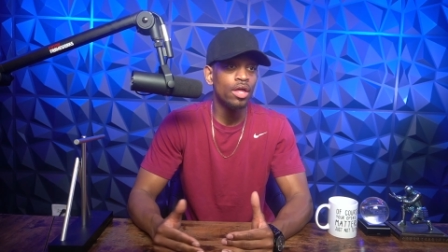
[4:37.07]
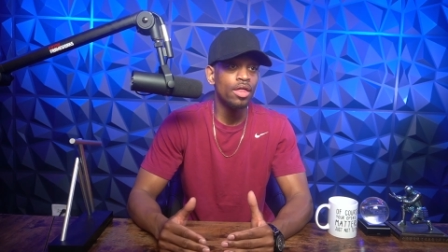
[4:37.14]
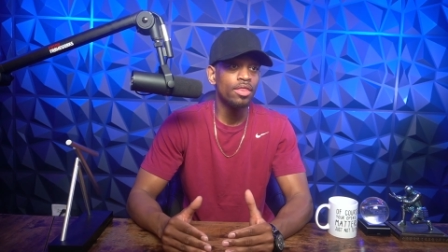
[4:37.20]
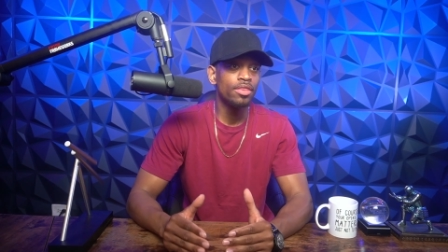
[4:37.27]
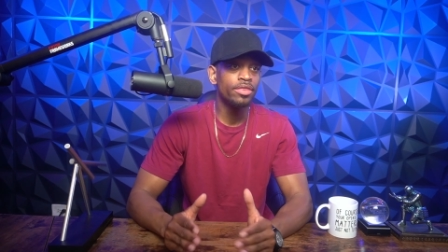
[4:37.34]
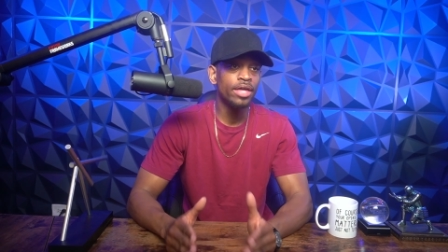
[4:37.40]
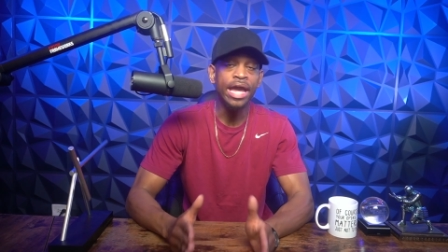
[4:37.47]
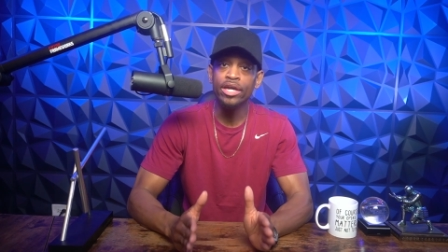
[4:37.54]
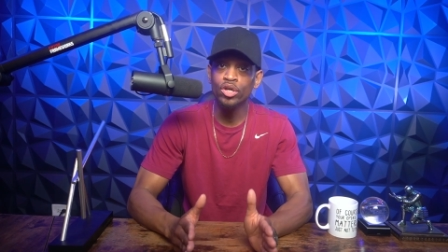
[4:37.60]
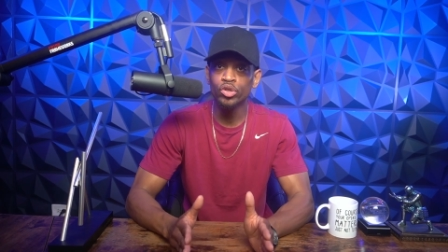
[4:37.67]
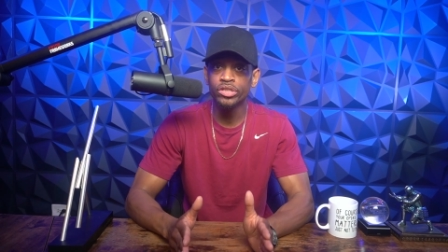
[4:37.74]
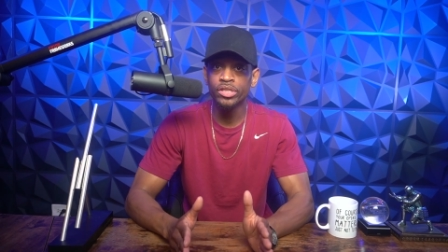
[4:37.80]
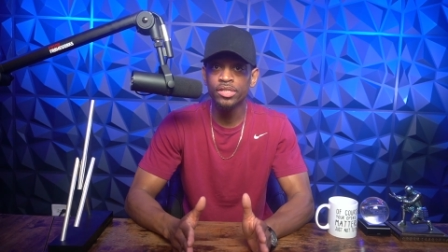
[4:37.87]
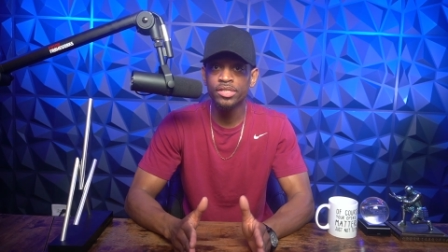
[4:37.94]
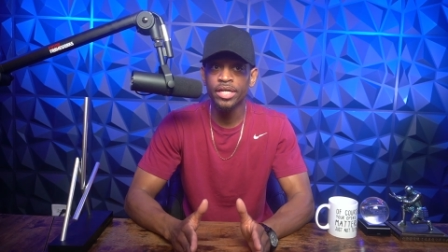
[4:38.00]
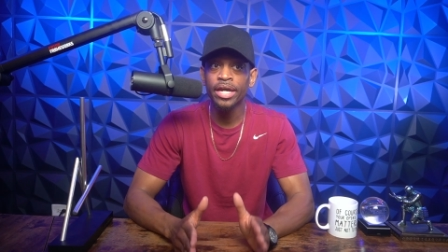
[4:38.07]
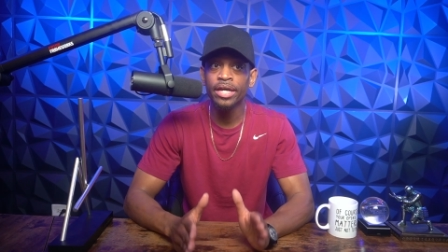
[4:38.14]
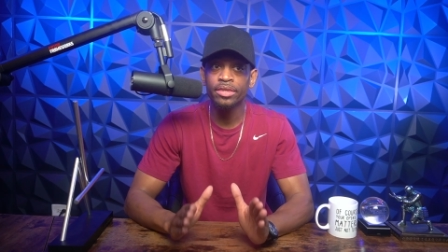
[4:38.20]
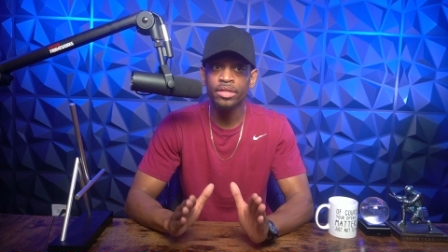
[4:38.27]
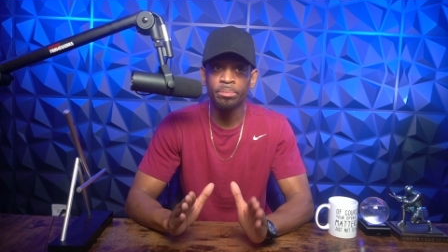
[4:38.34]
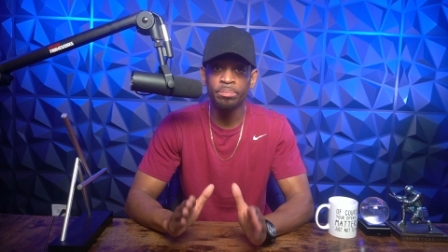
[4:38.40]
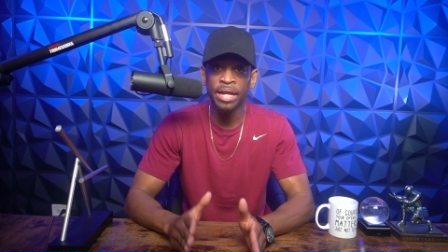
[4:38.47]
They used to
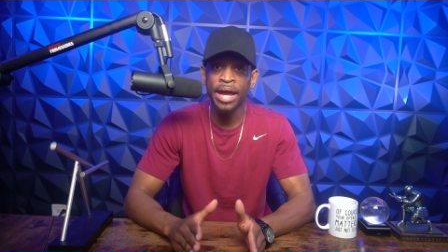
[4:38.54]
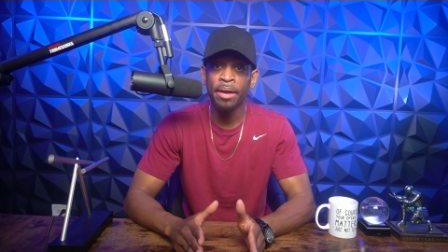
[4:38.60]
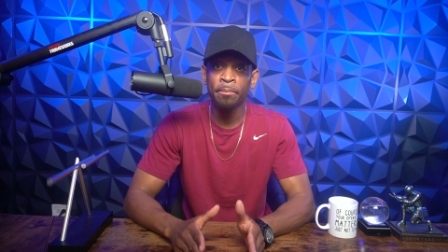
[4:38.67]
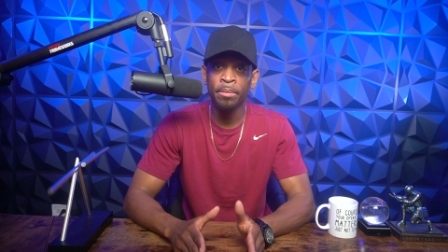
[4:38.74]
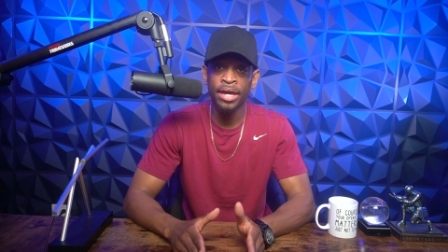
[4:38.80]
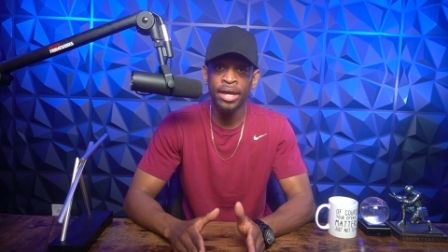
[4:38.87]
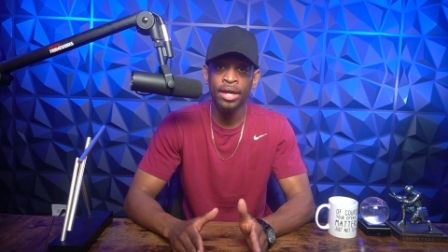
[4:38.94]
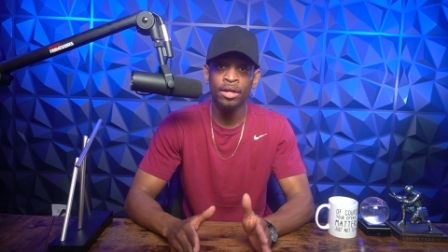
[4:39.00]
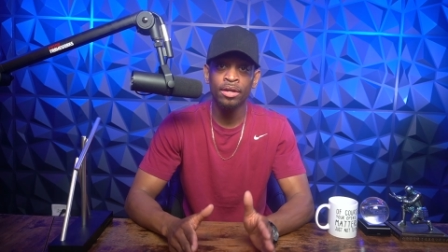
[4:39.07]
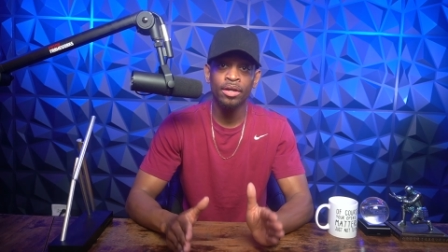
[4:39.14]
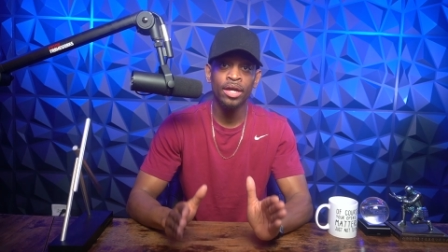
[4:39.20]
take the black man